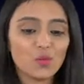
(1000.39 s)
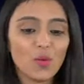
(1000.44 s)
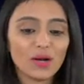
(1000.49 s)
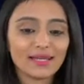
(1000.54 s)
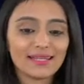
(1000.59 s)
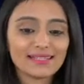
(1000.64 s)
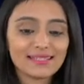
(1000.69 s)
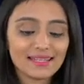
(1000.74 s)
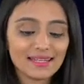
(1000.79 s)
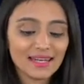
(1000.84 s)

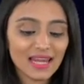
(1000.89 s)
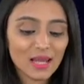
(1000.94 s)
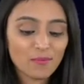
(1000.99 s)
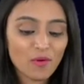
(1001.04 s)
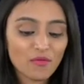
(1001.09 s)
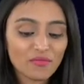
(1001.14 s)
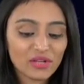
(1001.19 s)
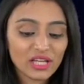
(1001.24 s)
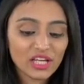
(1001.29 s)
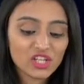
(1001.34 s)
What is the name
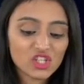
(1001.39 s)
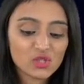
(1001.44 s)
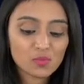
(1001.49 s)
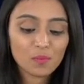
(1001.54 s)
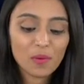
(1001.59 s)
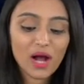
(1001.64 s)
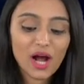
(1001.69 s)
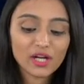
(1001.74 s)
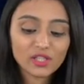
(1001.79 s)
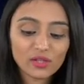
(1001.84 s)
of each
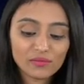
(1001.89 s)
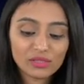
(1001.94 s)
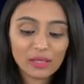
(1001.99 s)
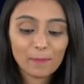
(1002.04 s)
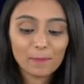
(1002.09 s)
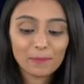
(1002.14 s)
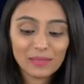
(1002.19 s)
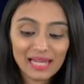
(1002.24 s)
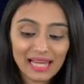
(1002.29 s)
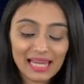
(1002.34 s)
part of the
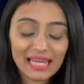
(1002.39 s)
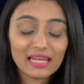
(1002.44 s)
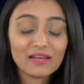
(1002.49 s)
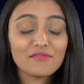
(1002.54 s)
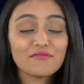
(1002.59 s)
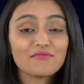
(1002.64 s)
plane